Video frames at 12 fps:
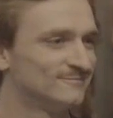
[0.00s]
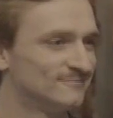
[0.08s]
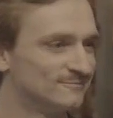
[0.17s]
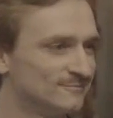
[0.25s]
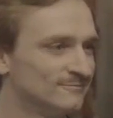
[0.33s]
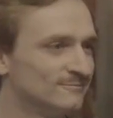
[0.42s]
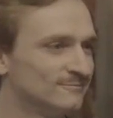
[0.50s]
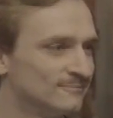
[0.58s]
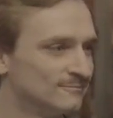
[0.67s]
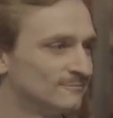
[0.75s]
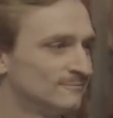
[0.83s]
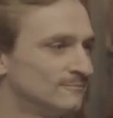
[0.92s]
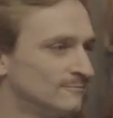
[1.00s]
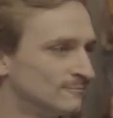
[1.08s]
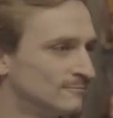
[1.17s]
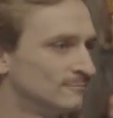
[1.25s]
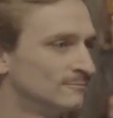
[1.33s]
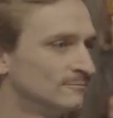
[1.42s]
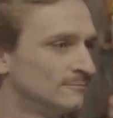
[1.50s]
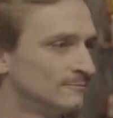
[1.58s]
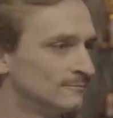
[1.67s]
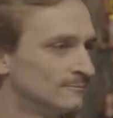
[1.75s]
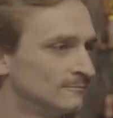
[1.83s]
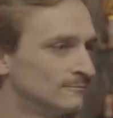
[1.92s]

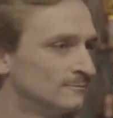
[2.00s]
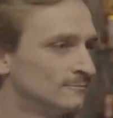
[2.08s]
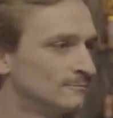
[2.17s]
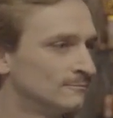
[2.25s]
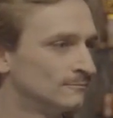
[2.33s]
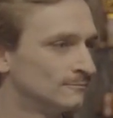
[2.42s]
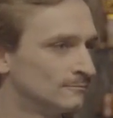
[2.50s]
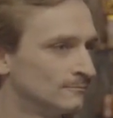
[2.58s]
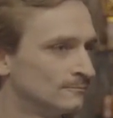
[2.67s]
This person isn't speaking.